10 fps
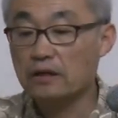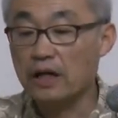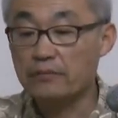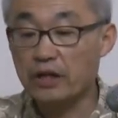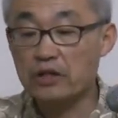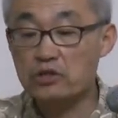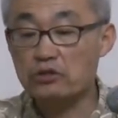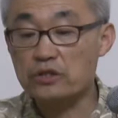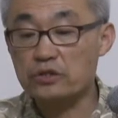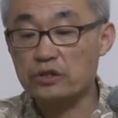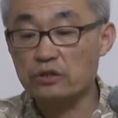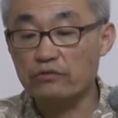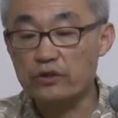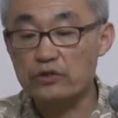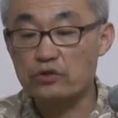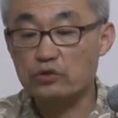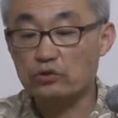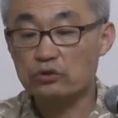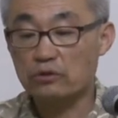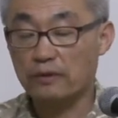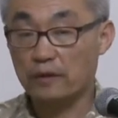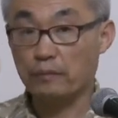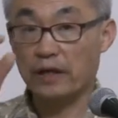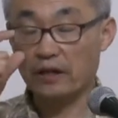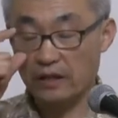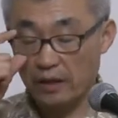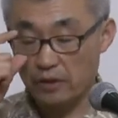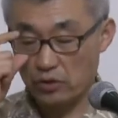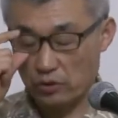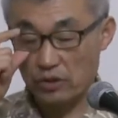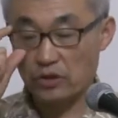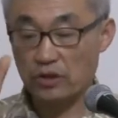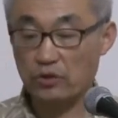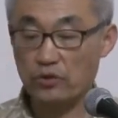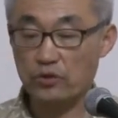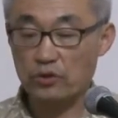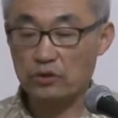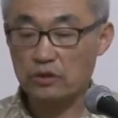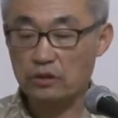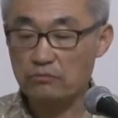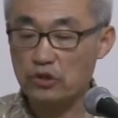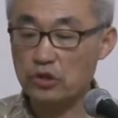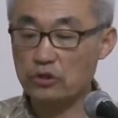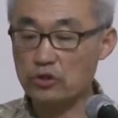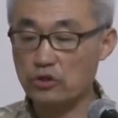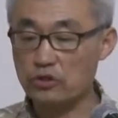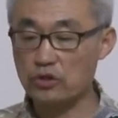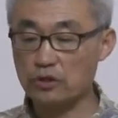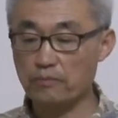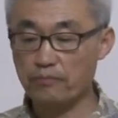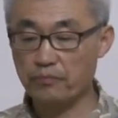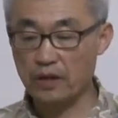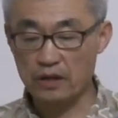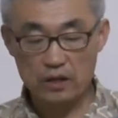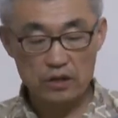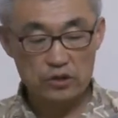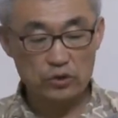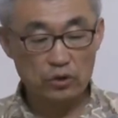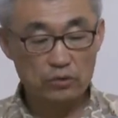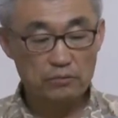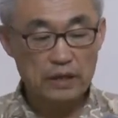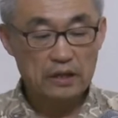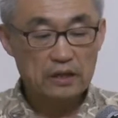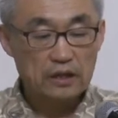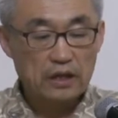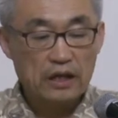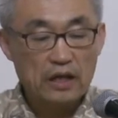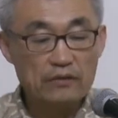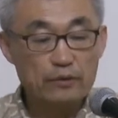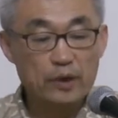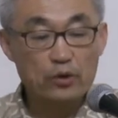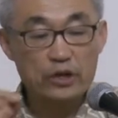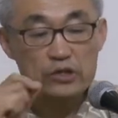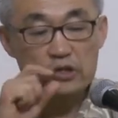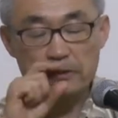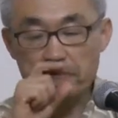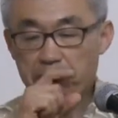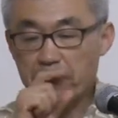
I'm not interested in the first two, but I am interested in the third, missional church. So, I have a big question.